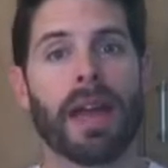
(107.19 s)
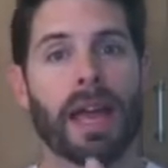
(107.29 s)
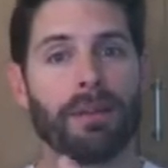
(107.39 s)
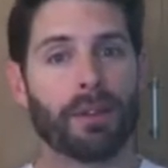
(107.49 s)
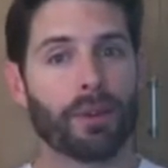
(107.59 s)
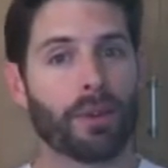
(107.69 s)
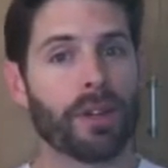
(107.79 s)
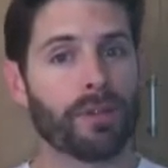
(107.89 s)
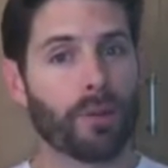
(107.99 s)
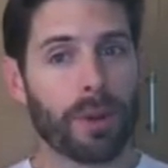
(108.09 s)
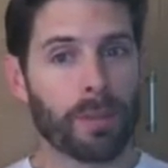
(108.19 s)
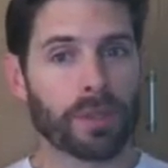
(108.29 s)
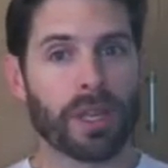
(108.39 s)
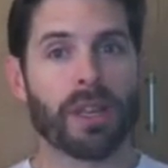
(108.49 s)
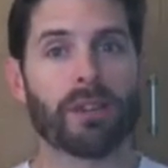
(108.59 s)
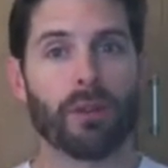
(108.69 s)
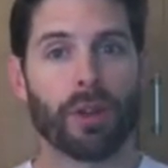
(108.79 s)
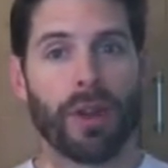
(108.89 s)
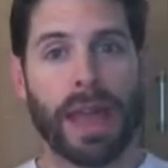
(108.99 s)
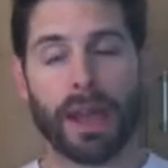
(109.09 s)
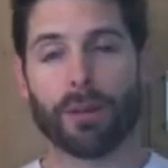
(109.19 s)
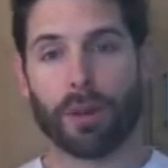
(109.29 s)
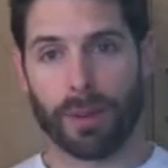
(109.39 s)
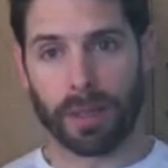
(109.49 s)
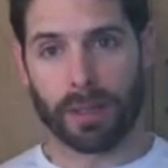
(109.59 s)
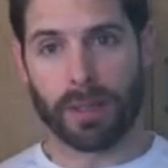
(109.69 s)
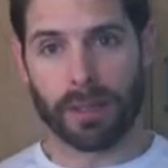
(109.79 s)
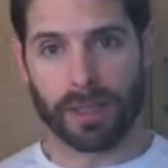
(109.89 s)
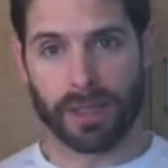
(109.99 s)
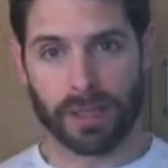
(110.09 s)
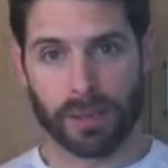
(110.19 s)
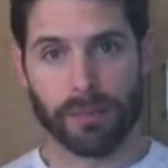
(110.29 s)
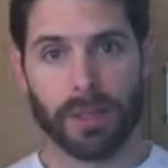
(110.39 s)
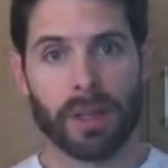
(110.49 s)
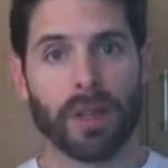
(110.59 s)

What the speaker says: and 30 to 40% through your anaerobic system,